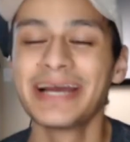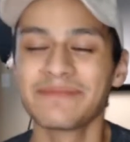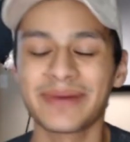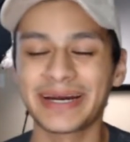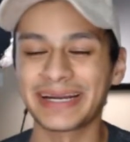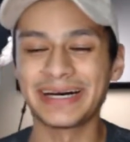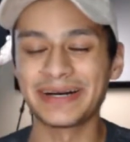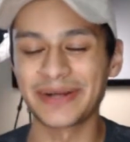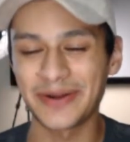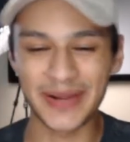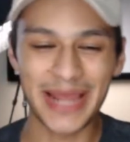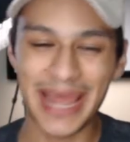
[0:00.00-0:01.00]
but
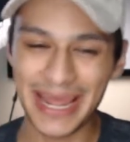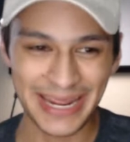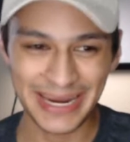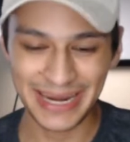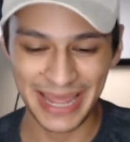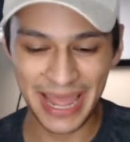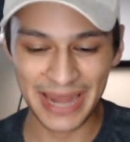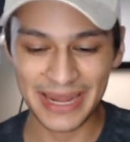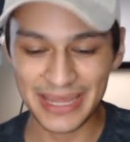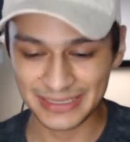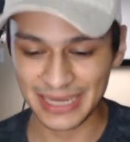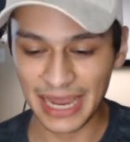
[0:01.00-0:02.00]
creating
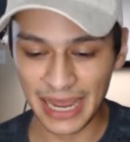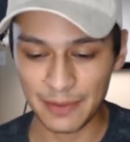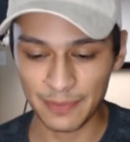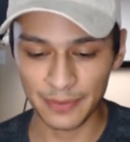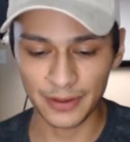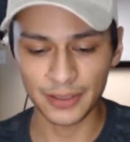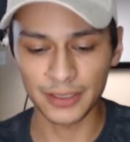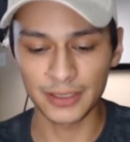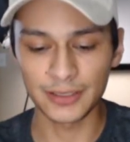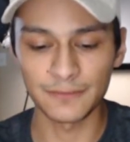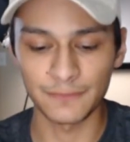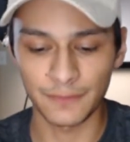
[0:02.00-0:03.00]
any type
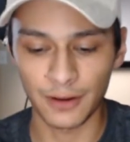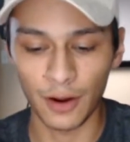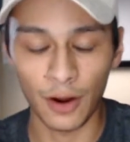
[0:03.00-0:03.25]
of